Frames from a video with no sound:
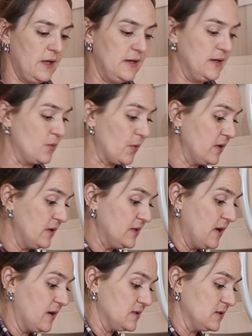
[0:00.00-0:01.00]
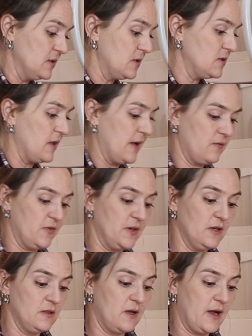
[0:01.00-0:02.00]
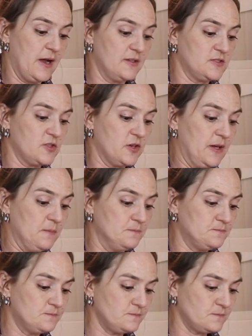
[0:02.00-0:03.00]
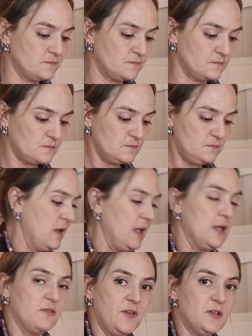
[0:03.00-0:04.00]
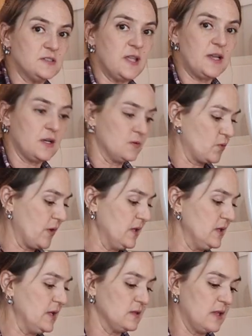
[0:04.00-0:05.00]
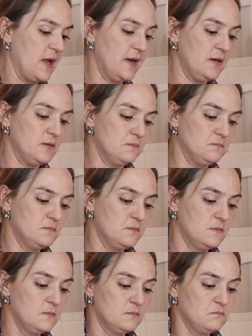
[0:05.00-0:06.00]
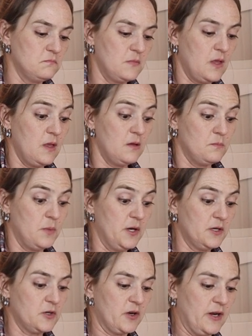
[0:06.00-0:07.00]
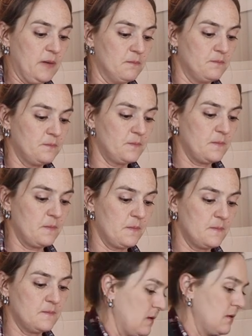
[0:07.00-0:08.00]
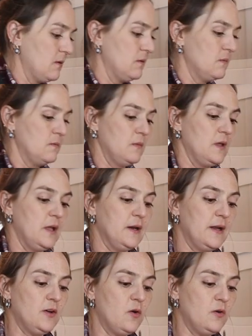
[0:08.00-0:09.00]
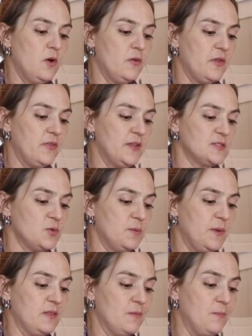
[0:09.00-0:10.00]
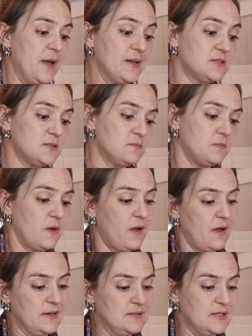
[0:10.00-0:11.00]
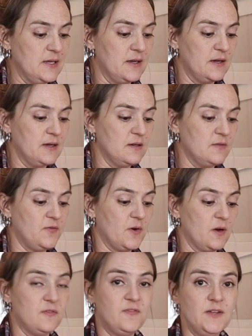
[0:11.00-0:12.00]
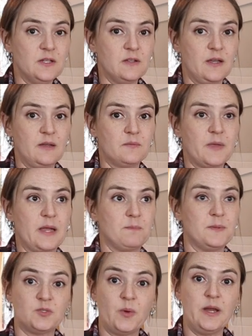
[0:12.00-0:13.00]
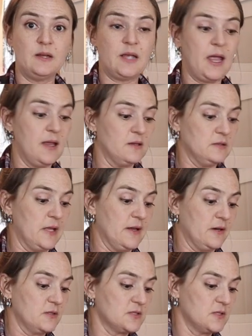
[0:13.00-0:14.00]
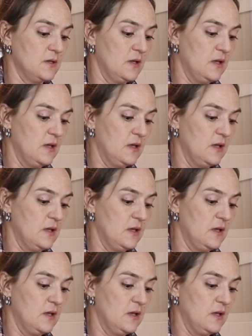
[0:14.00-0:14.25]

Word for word: And it really does look like vanilla ice cream. It feels like a really light buttercream. And I don't know that this would be the best idea for a filling like between cake layers.